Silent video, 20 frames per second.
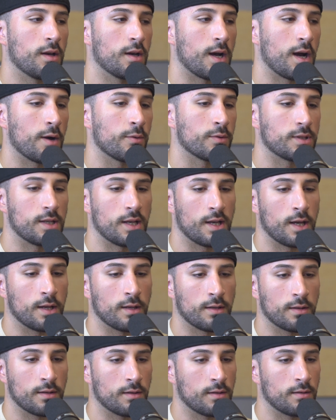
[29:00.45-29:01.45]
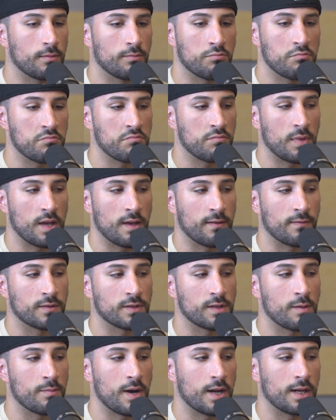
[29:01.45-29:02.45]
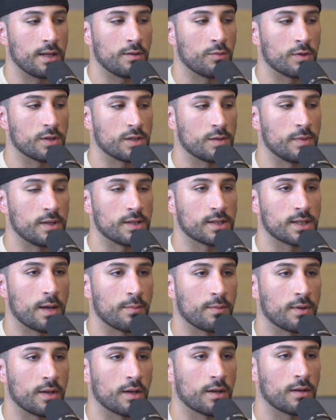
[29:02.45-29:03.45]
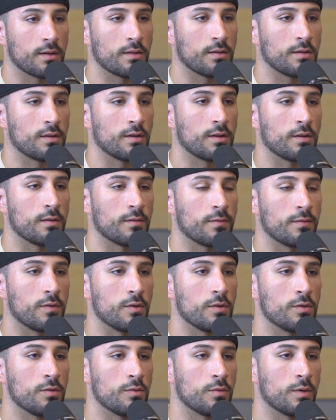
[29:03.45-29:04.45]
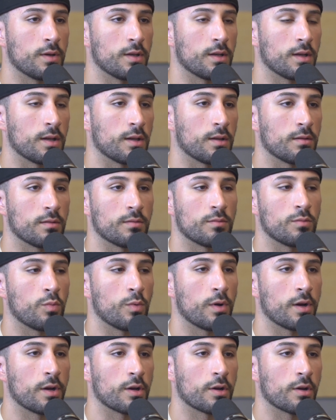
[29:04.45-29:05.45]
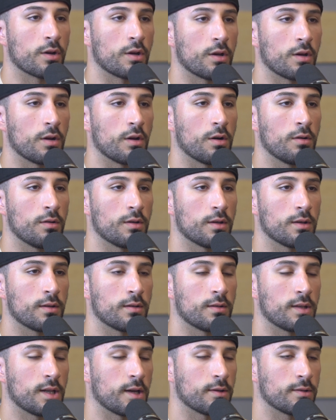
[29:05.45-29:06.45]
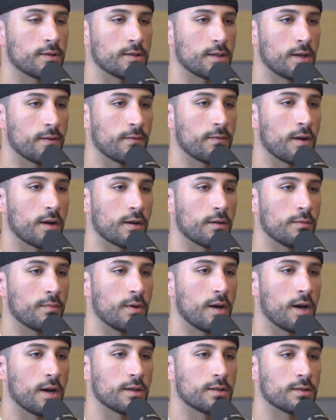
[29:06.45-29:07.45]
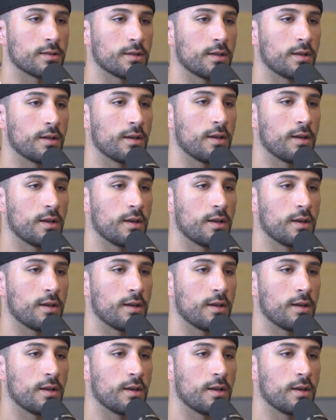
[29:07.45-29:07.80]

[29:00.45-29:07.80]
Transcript: I would say if somebody wants to be skeptic of you and where you're going to go, then I'd just say fuck them, honestly.